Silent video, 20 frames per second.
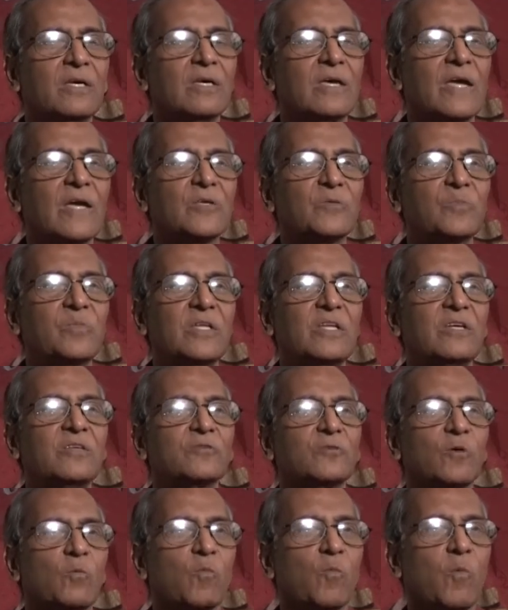
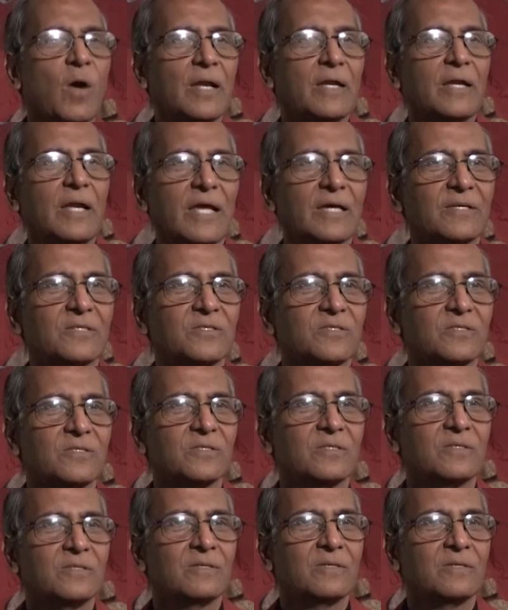experience of oneness.